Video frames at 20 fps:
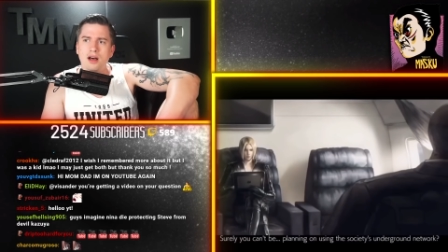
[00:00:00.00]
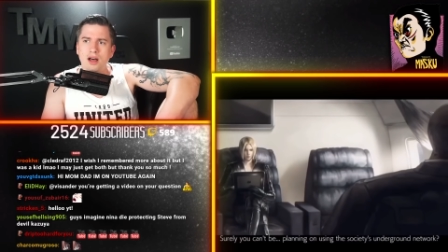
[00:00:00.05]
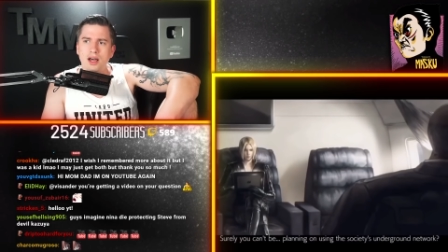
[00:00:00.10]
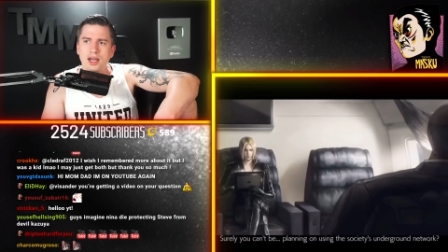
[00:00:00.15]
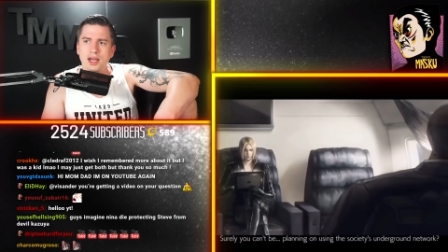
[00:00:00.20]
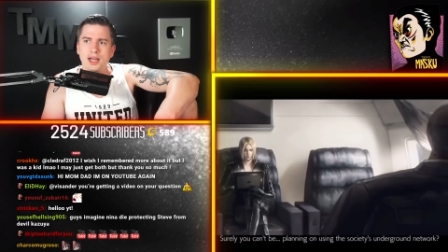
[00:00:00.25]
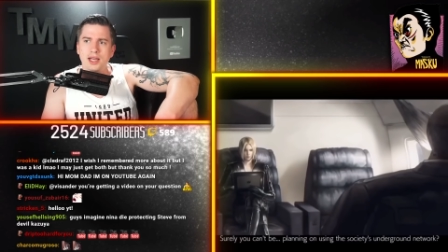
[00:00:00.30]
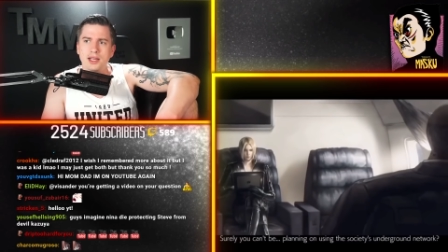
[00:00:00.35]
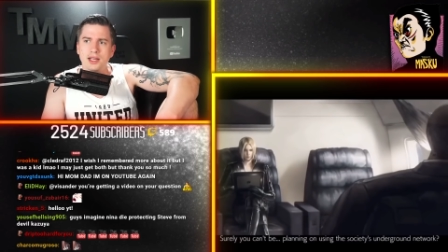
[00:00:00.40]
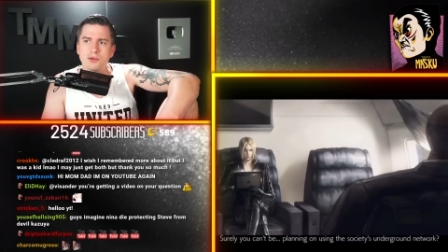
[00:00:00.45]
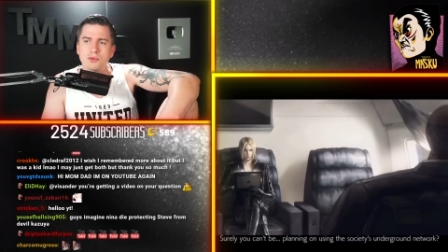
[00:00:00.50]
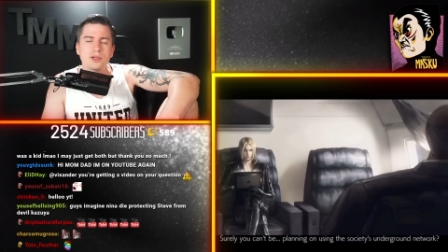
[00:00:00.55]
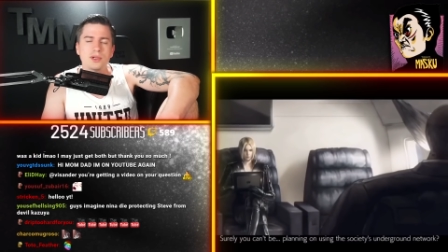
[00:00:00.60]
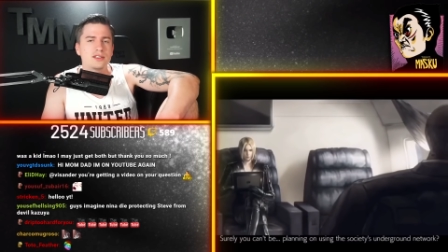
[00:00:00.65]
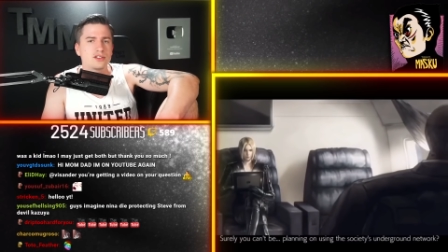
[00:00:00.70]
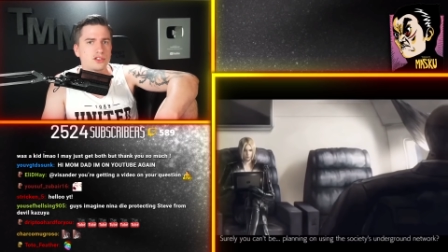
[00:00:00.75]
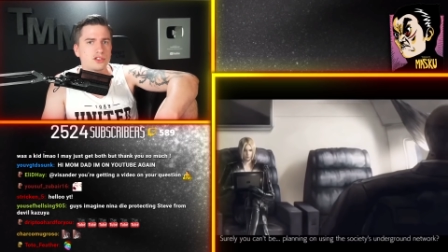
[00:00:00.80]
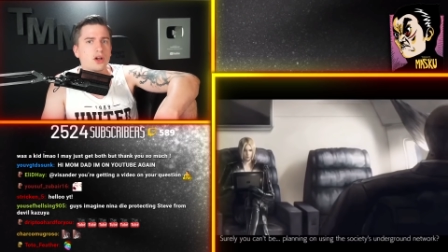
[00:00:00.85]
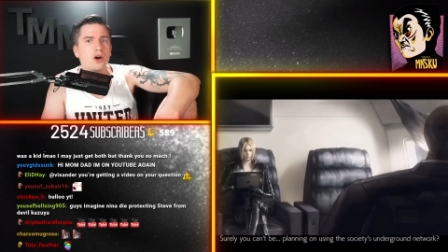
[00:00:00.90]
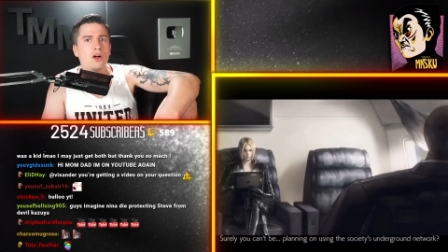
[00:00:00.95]
a
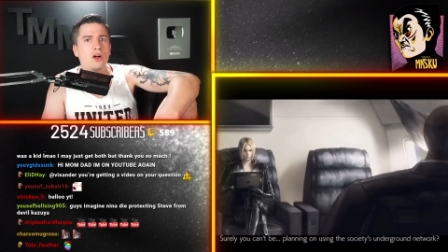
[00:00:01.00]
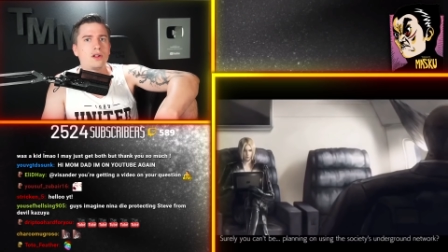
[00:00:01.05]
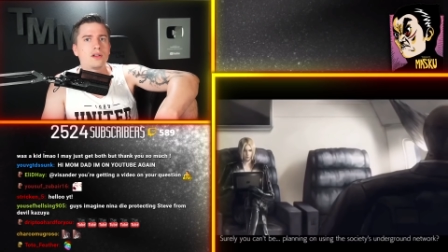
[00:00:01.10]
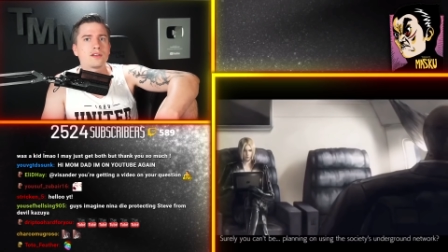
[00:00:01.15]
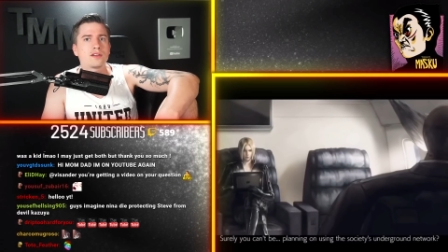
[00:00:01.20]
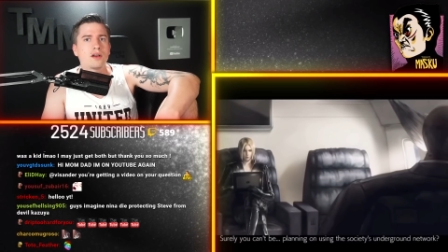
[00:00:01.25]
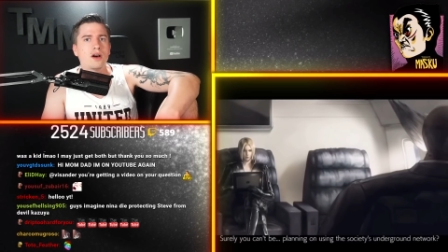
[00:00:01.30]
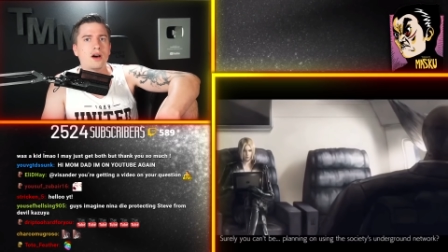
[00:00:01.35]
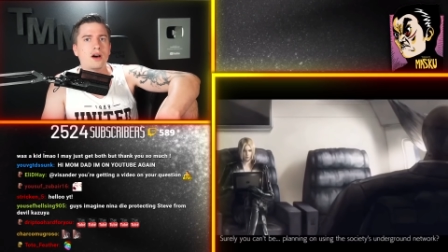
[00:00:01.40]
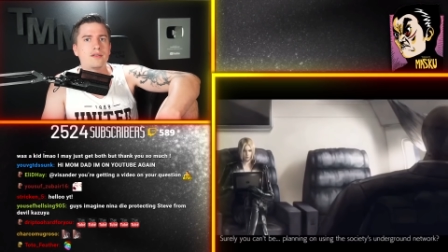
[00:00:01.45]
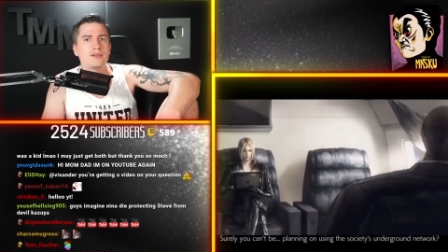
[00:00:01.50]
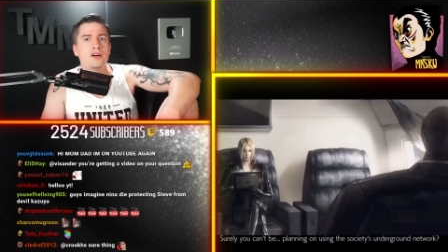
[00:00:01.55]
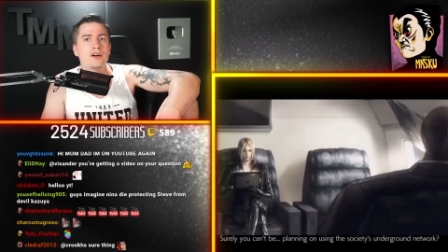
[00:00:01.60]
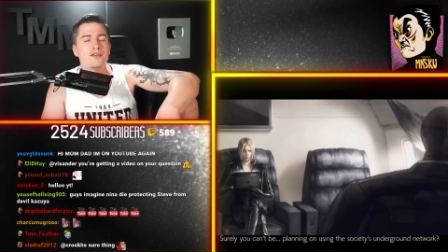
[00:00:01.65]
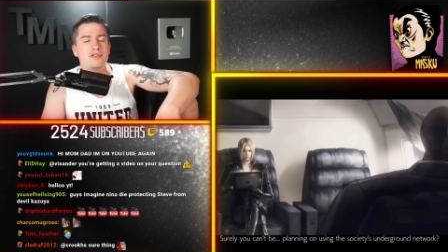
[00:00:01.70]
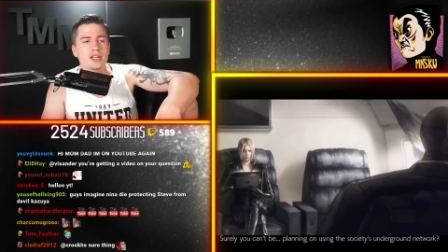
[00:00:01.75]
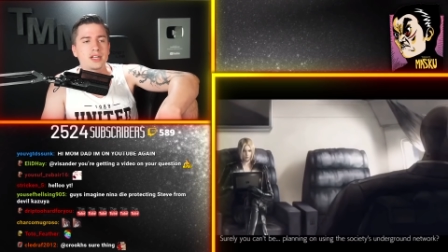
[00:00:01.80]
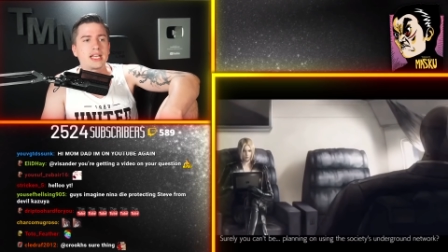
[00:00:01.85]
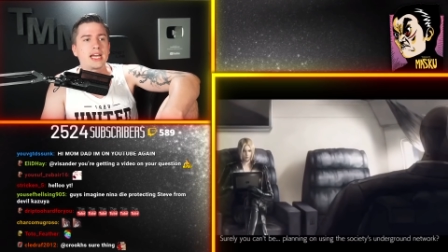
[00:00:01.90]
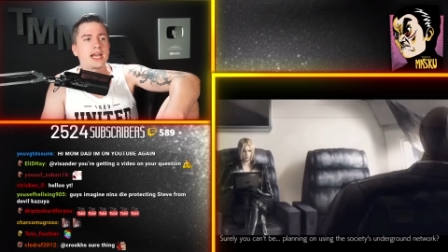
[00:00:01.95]
result of
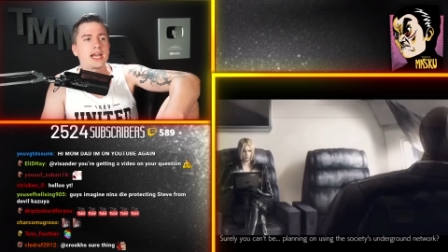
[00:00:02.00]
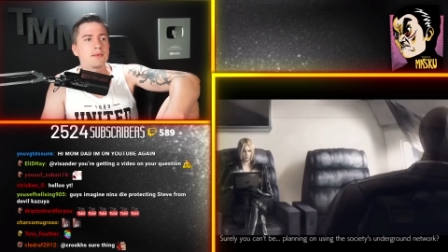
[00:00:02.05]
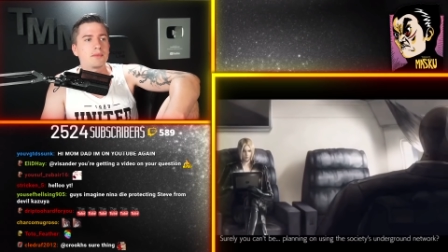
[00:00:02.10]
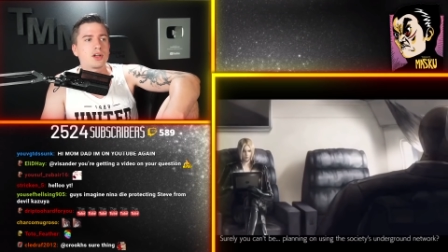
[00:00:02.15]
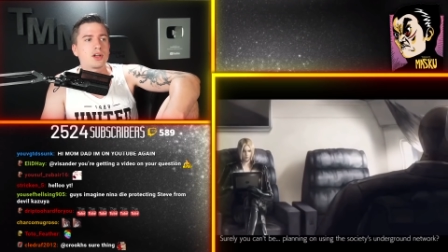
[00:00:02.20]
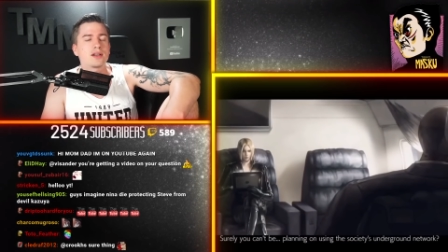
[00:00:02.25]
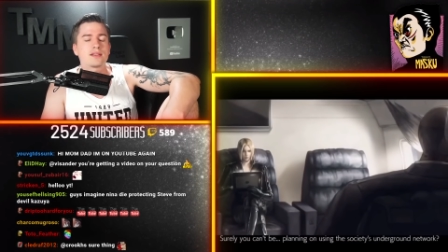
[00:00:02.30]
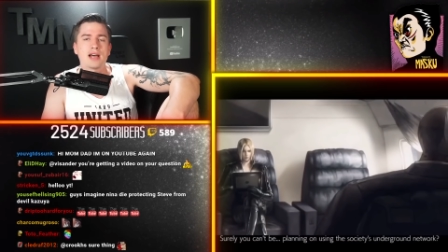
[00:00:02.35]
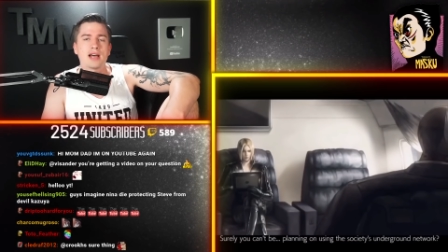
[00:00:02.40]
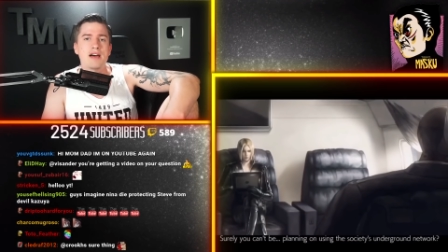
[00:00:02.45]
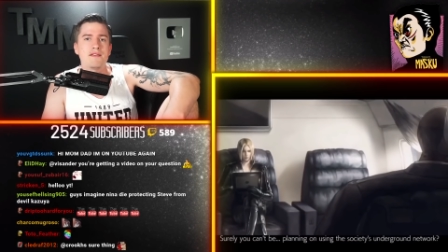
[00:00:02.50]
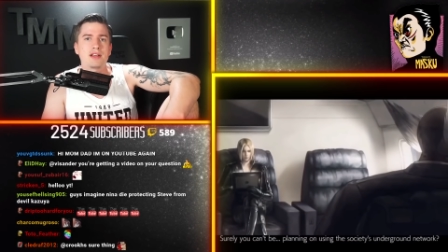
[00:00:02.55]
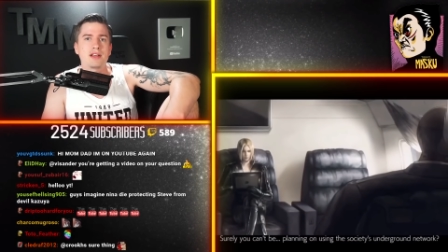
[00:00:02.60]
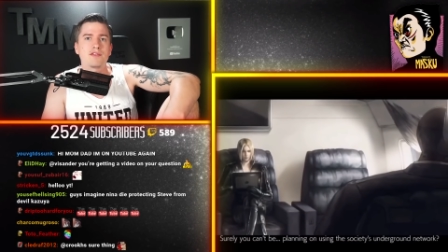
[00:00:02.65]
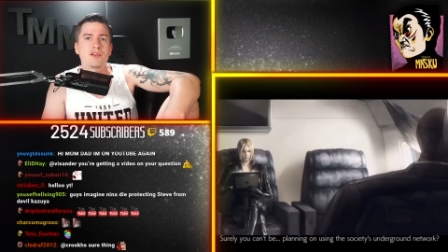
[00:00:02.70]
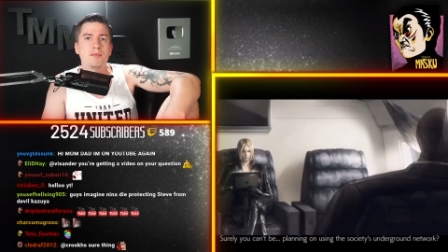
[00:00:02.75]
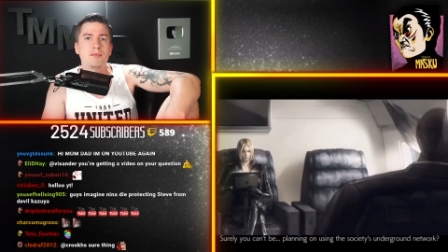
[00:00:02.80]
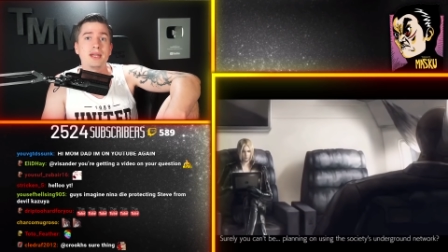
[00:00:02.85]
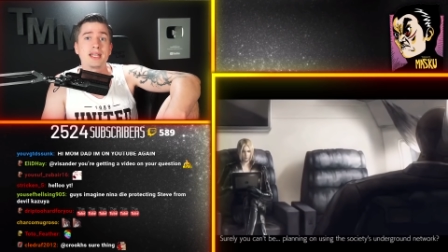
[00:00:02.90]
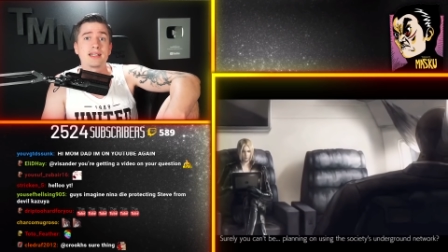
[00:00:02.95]
the game not having
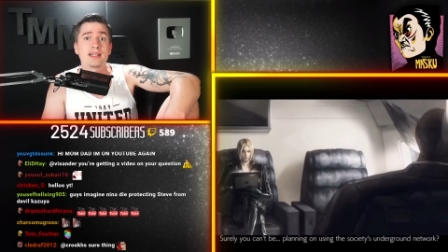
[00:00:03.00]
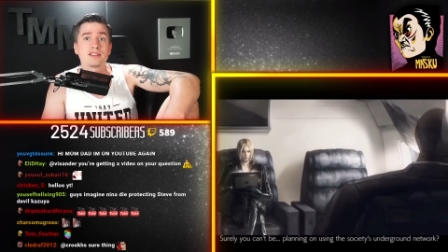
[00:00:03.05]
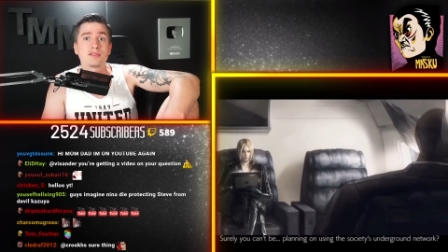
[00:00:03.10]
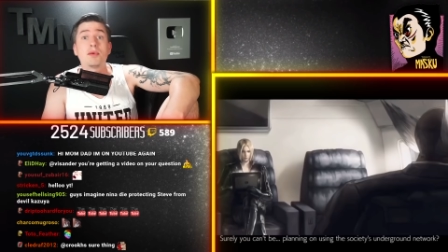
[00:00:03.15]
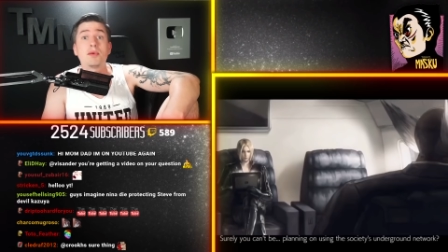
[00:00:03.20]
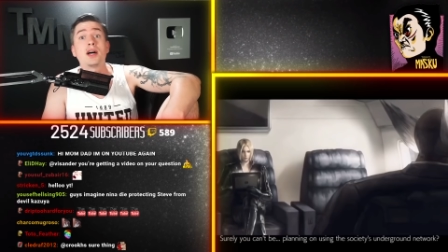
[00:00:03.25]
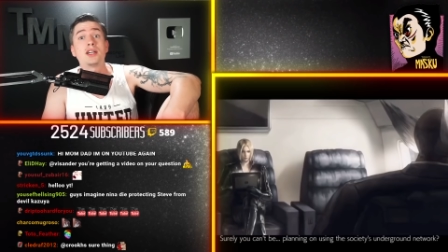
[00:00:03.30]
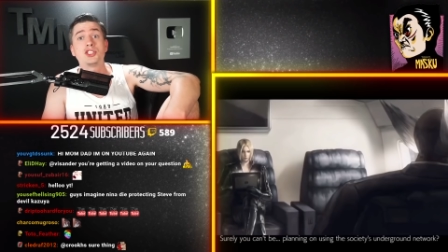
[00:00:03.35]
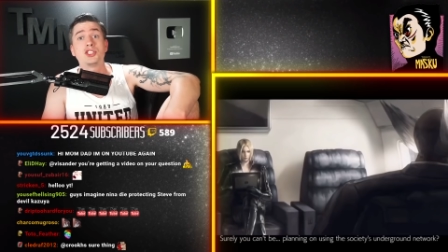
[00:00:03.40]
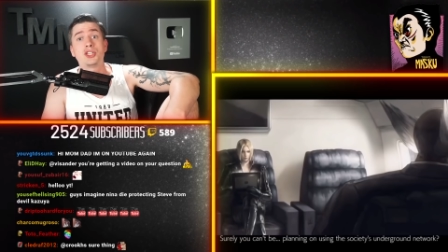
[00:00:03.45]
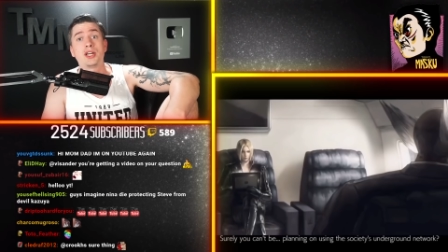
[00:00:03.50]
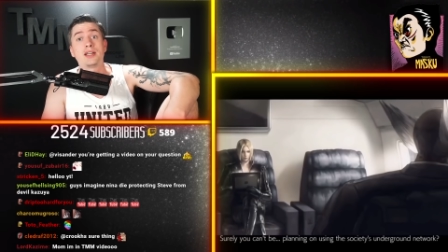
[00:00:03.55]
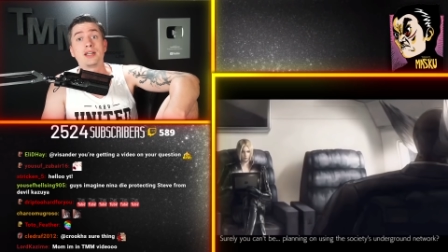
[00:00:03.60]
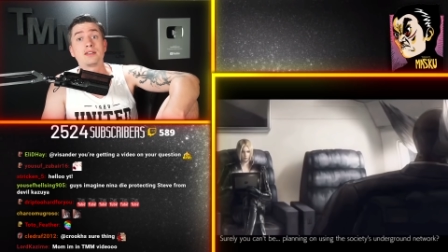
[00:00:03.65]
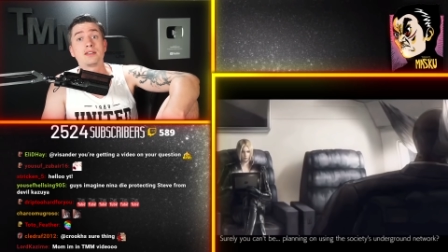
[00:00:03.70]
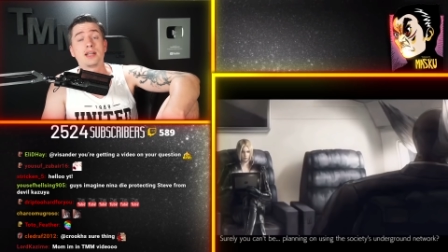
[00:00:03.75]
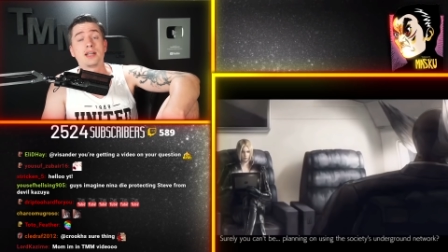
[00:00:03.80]
the biggest budget.